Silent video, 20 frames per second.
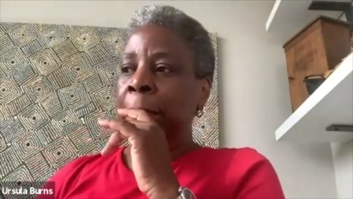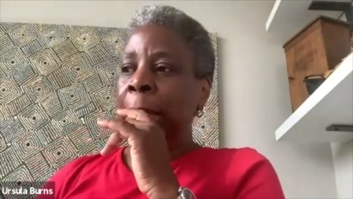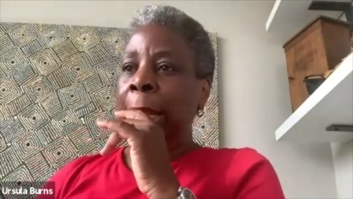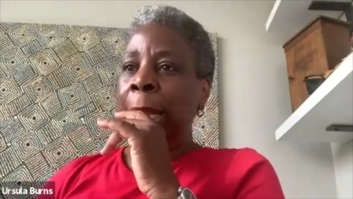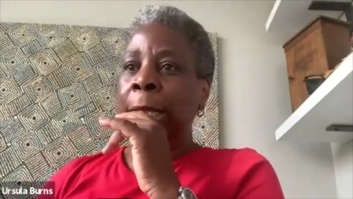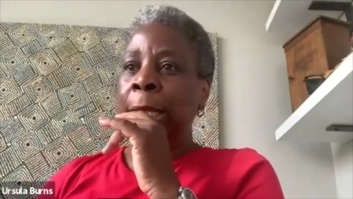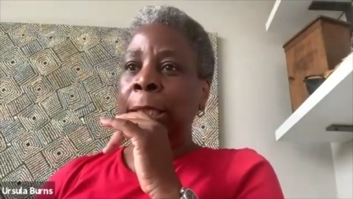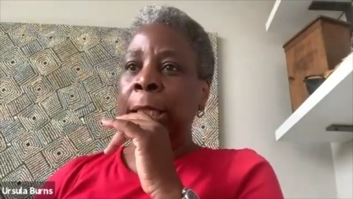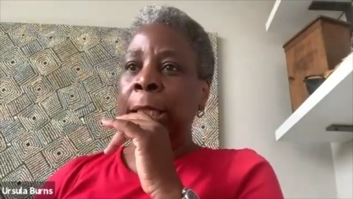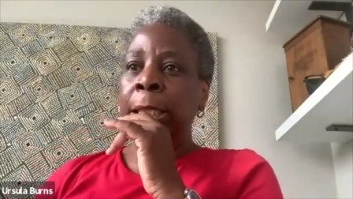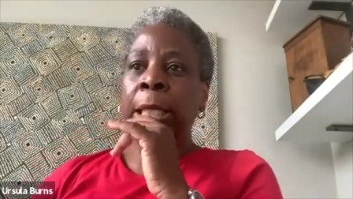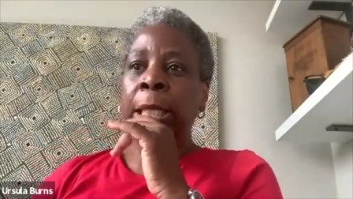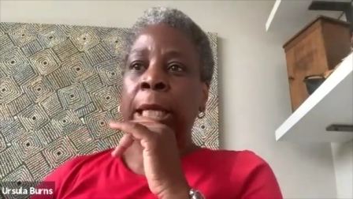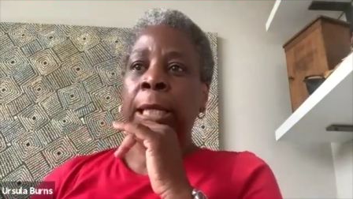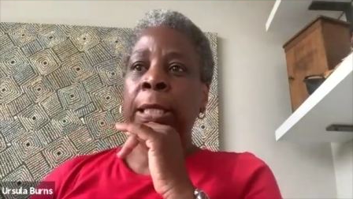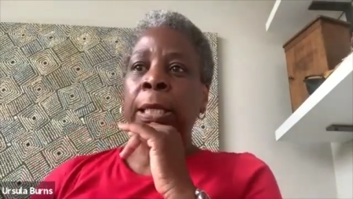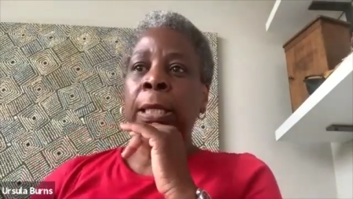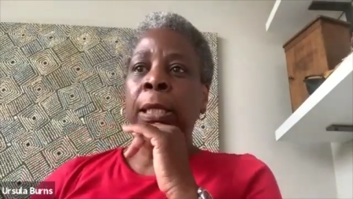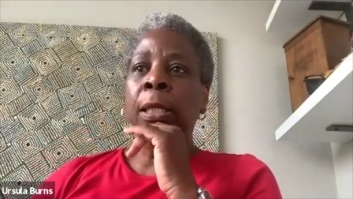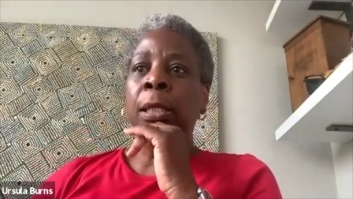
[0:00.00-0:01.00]

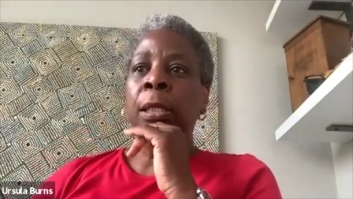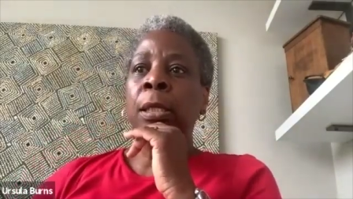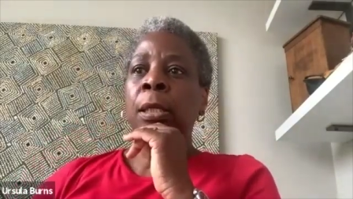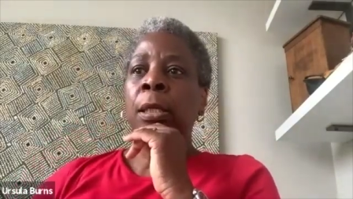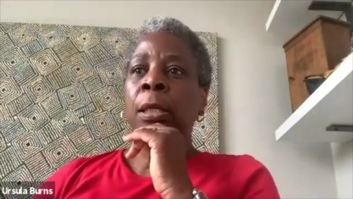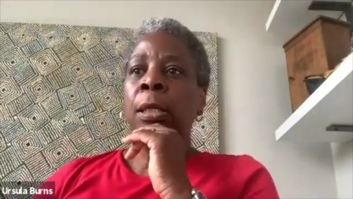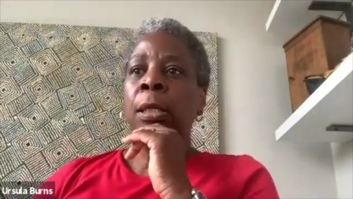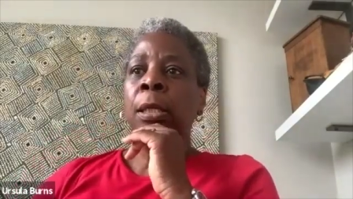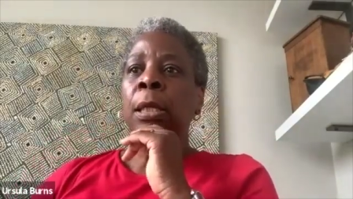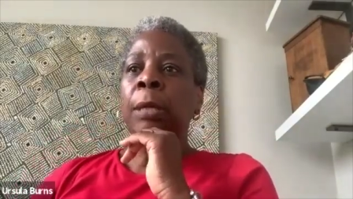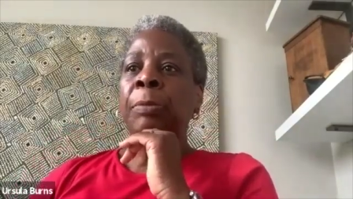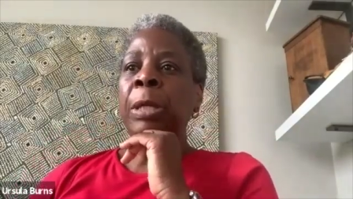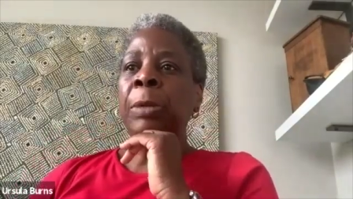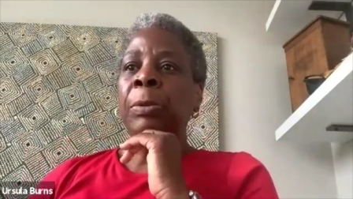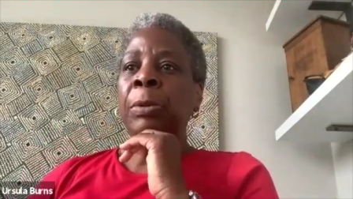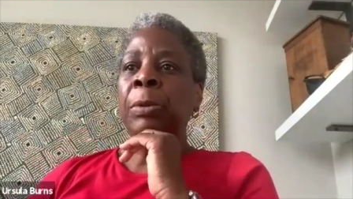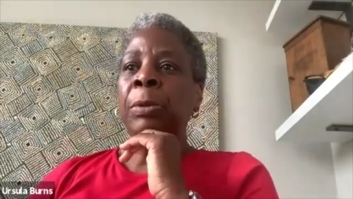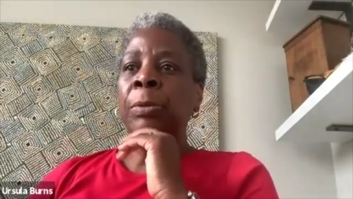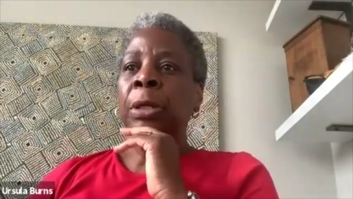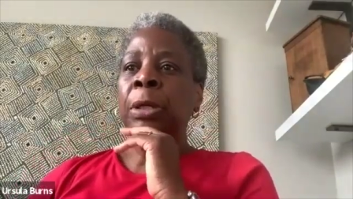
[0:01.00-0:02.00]
alienating
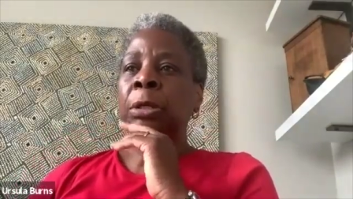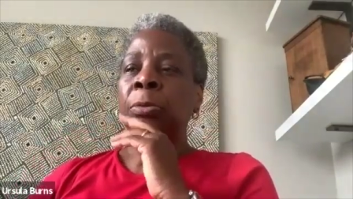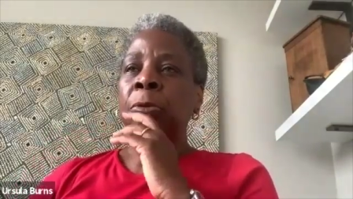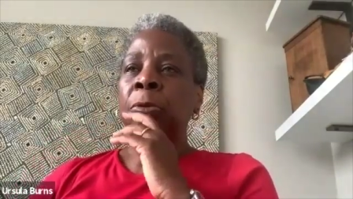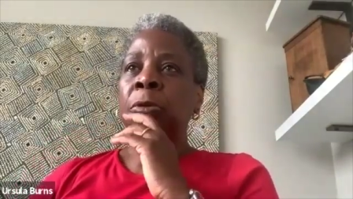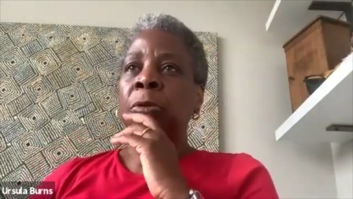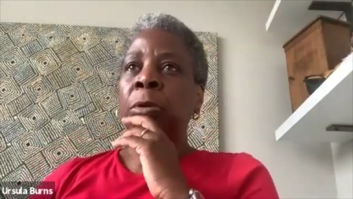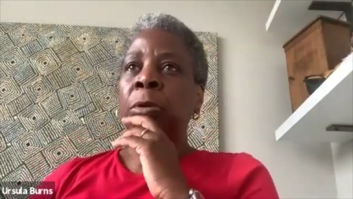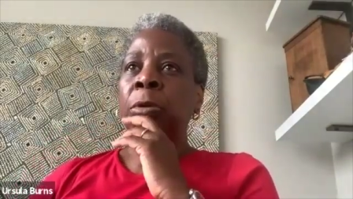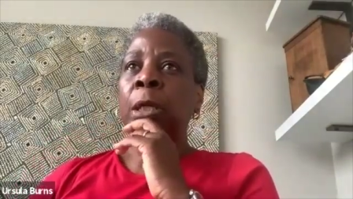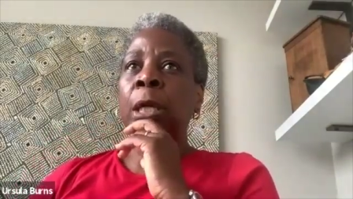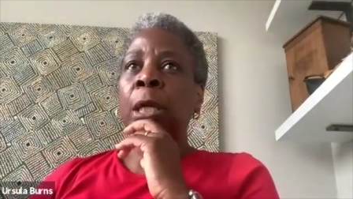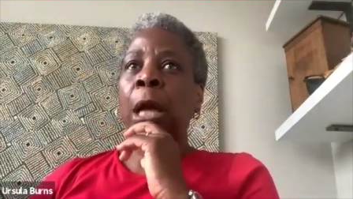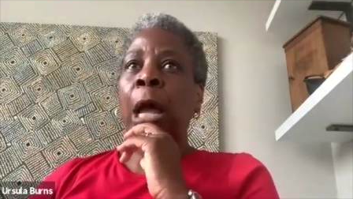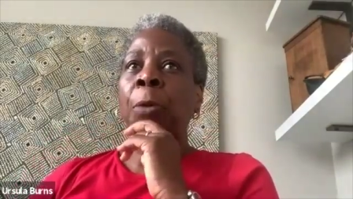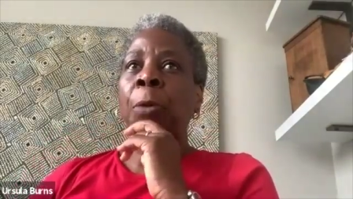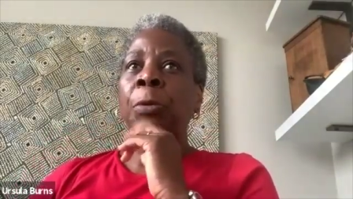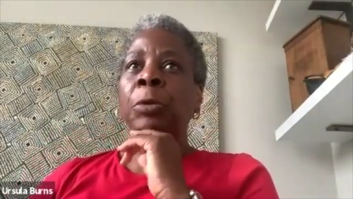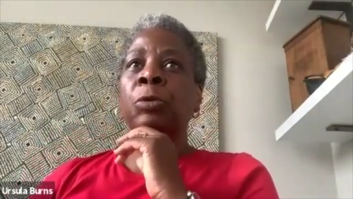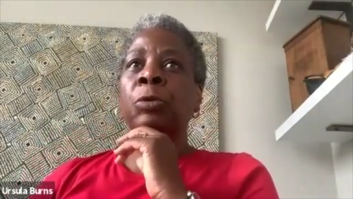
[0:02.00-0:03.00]
people, because
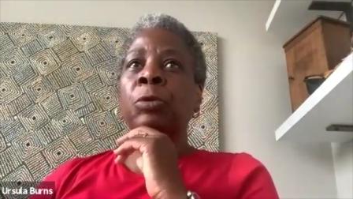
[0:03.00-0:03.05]
I was